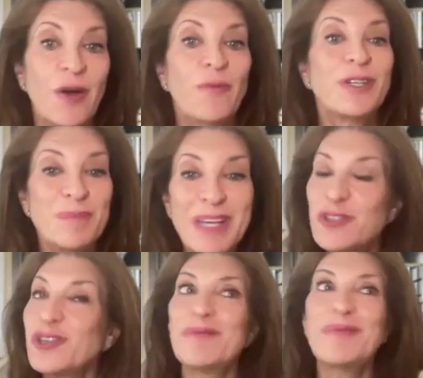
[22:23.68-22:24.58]
which
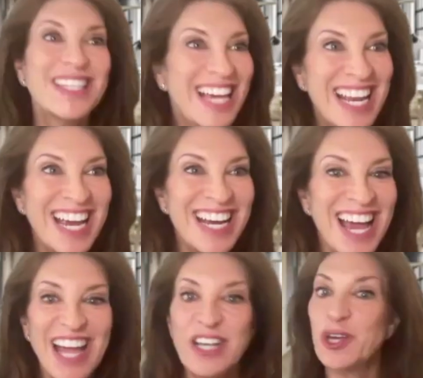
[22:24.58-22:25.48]
means you could be a
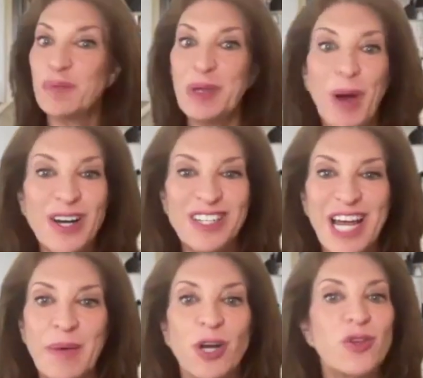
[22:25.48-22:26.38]
1099, you could be
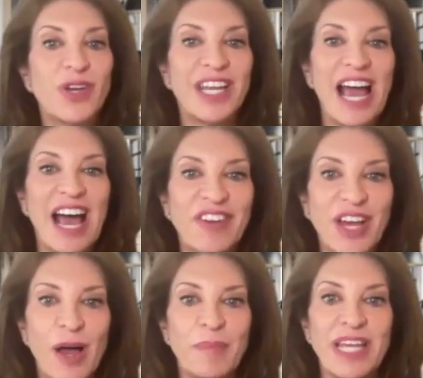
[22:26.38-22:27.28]
part-timer, you can have a
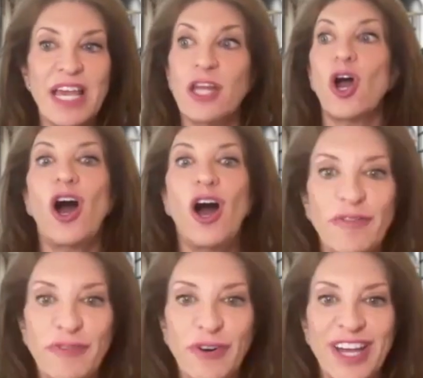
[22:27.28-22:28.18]
company and
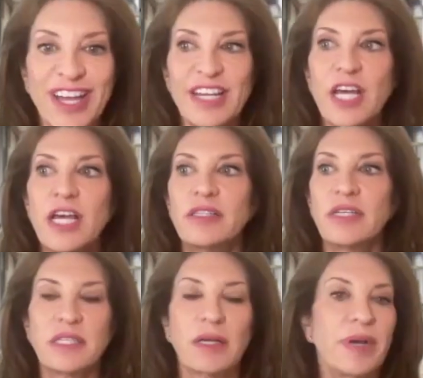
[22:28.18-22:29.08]
offer it to
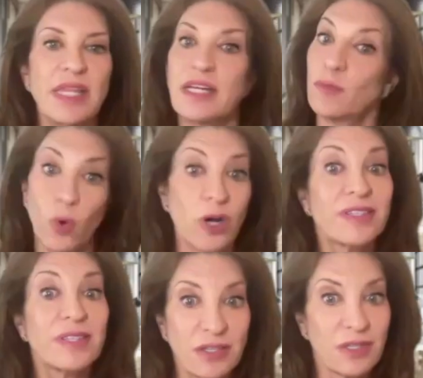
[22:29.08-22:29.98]
somebody that
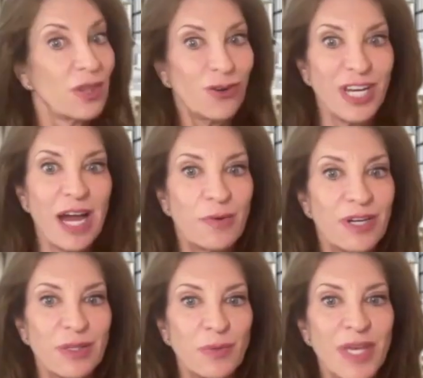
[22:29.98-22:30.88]
works less than 30
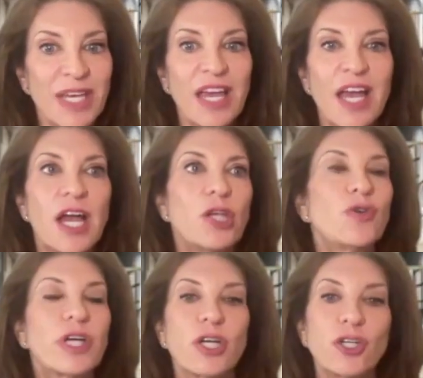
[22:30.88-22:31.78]
hours a week. You
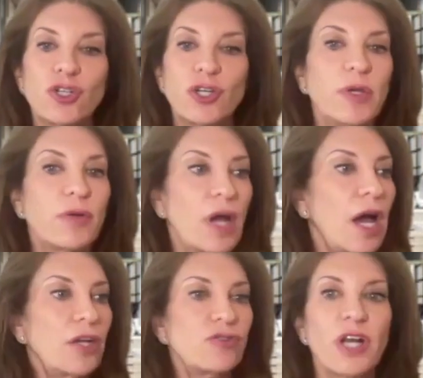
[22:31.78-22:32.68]
can contribute
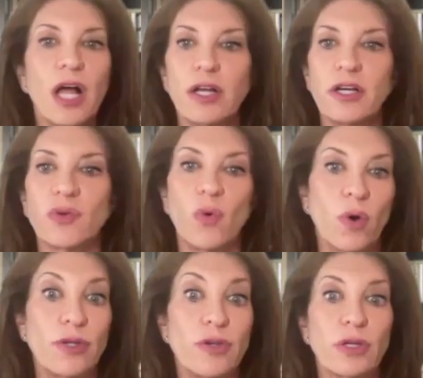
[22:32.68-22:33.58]
$100
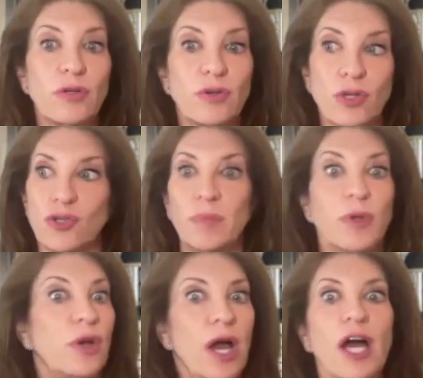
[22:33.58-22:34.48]
or you can
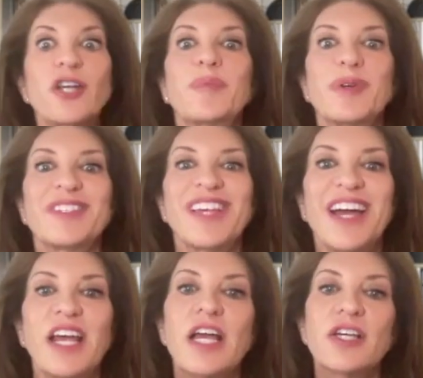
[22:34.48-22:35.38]
contribute 100%.
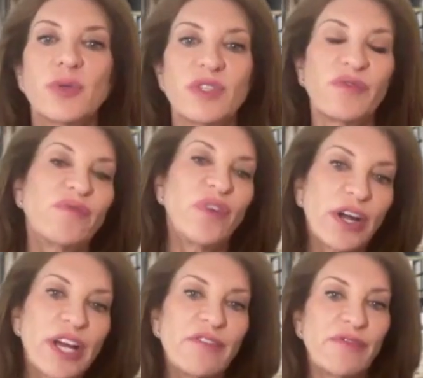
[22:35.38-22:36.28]
So it's
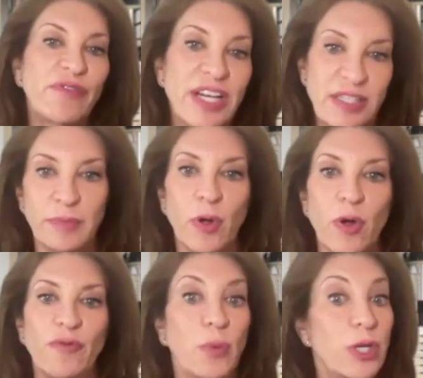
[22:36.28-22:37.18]
very
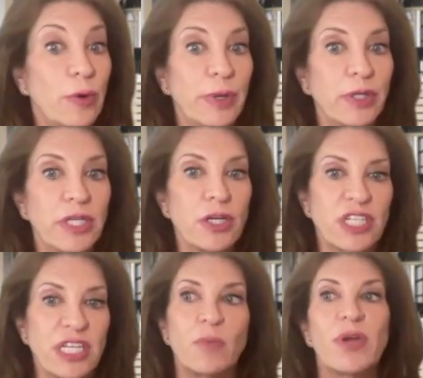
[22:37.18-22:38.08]
flexible when you're building your
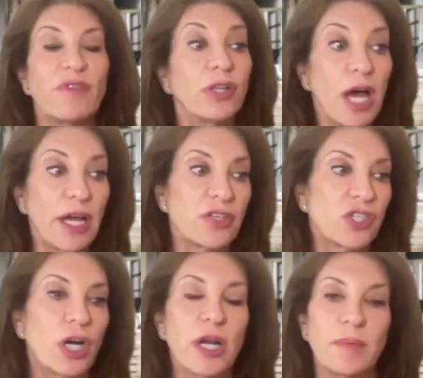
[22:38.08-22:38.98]
team. We have a lot of
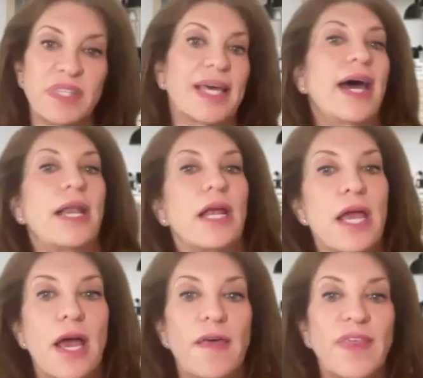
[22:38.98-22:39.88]
startups that
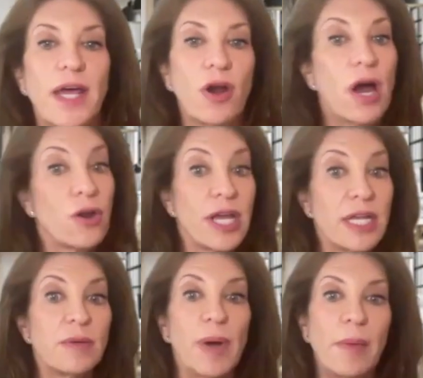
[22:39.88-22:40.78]
are on our
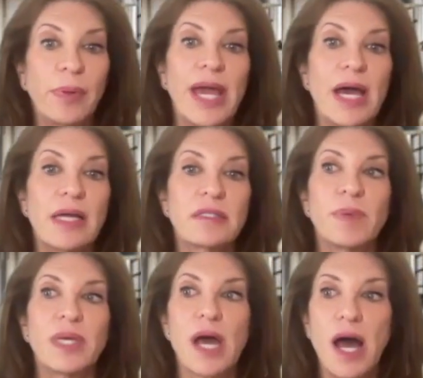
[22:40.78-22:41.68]
indipop plans
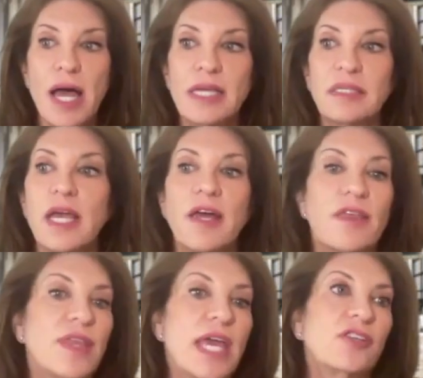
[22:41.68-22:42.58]
because
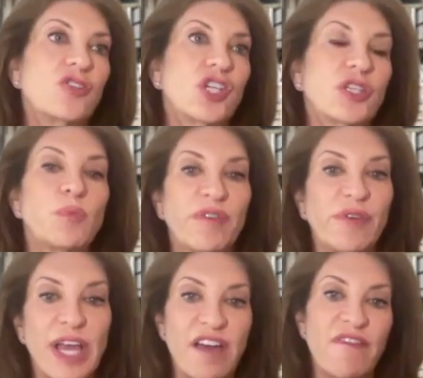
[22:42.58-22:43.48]
it's just more
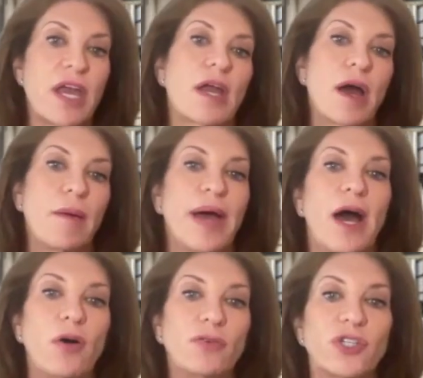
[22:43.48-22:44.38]
forgiving
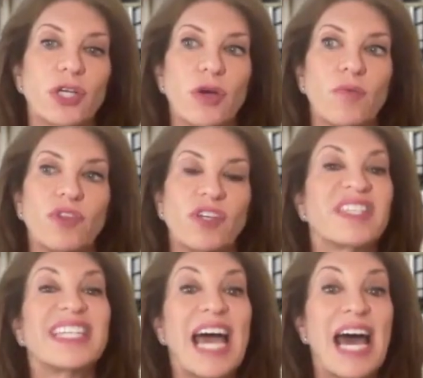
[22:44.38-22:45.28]
about the
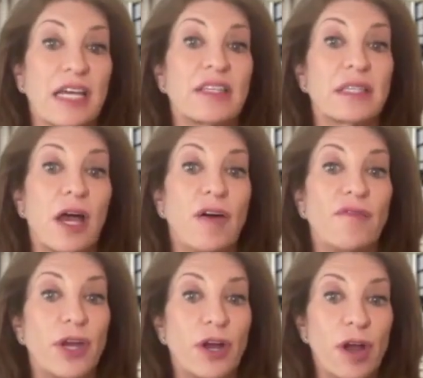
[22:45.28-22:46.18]
status of
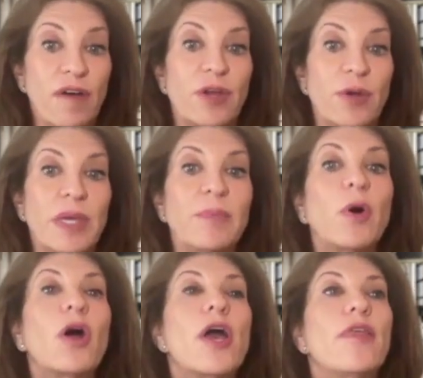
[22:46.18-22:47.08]
their
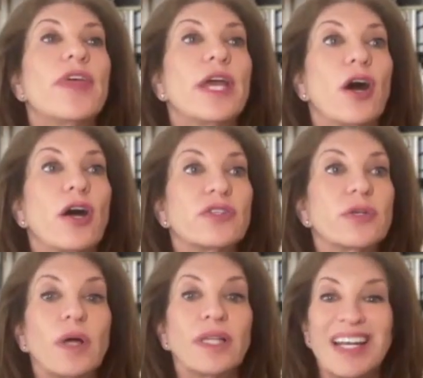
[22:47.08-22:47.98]
people. They also,
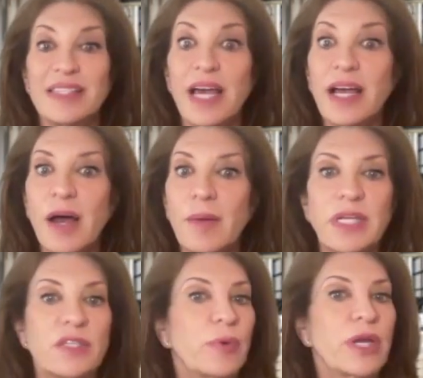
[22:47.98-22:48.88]
a lot of tech
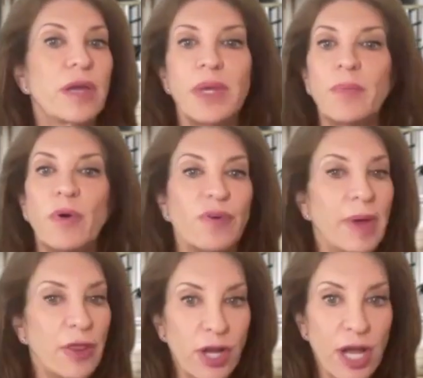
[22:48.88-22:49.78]
companies bring in people from
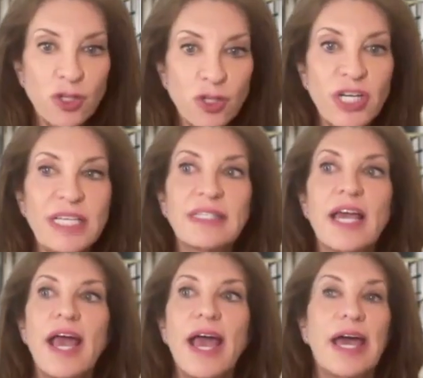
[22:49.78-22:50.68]
other countries.
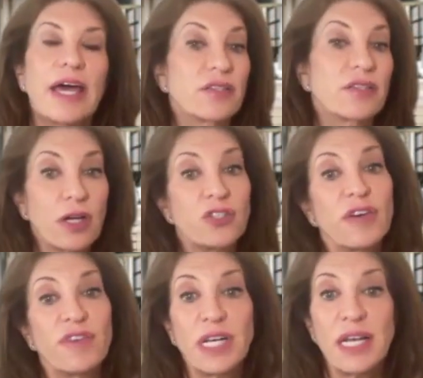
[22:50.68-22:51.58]
And as long as you
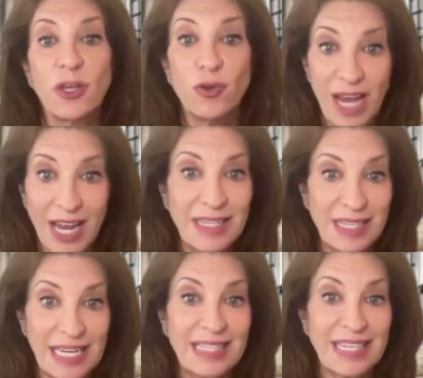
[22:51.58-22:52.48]
have a United
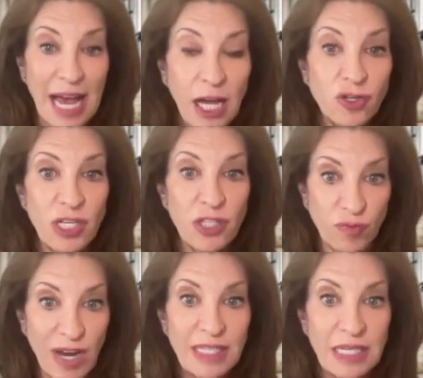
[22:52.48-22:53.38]
States address or
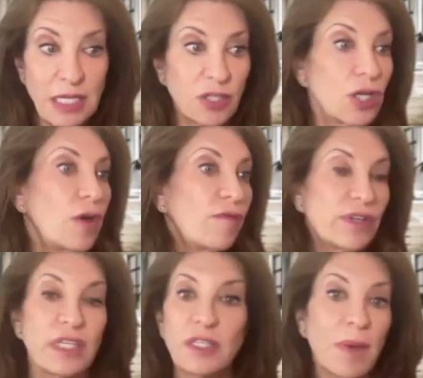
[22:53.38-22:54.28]
residence, for
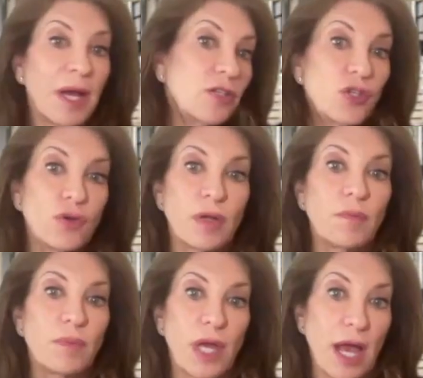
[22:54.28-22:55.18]
6 months, you
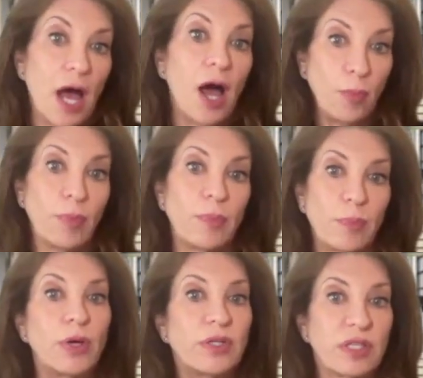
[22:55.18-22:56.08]
can help
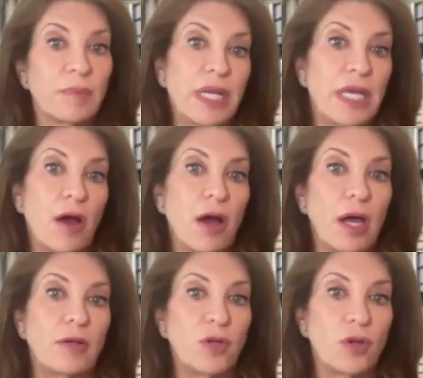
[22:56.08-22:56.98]
put somebody
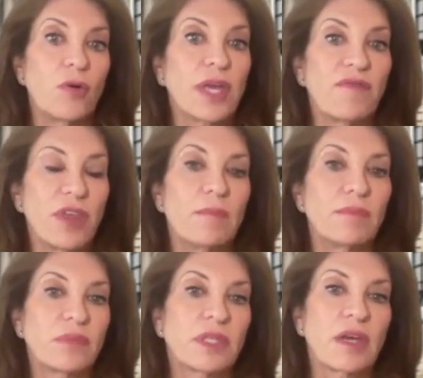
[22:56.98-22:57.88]
on, give
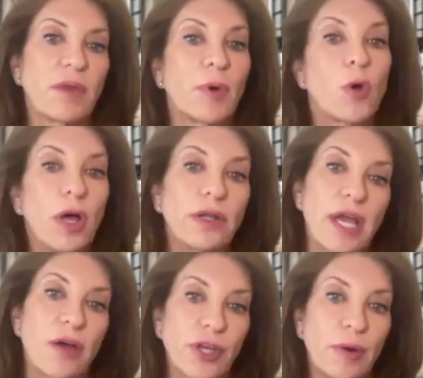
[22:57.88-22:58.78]
them a quality
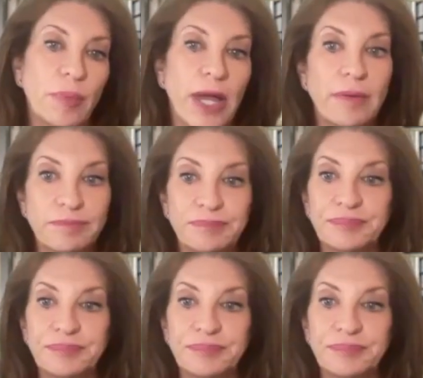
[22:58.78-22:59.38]
healthcare plan.